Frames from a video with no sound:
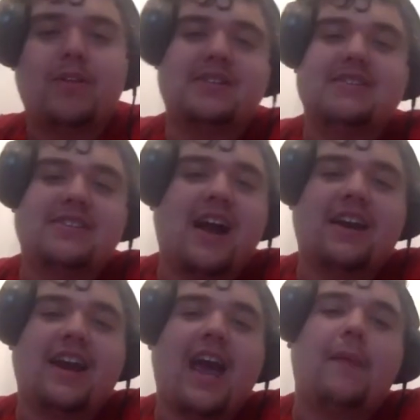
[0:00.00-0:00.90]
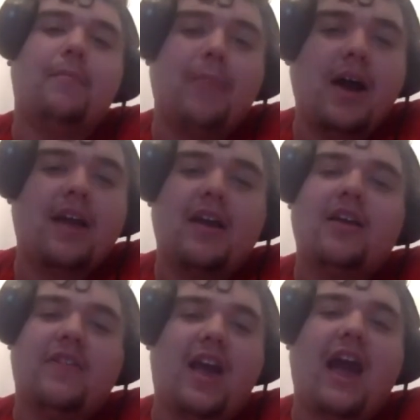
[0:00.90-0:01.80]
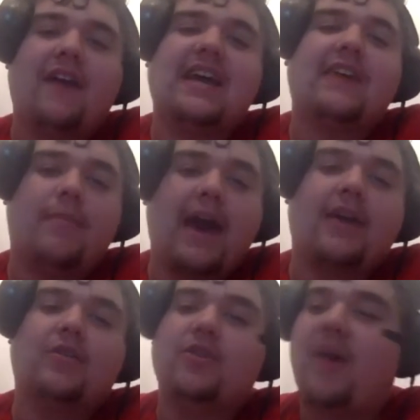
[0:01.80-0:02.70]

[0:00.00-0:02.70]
It's just not going to happen. But they have to have a battle.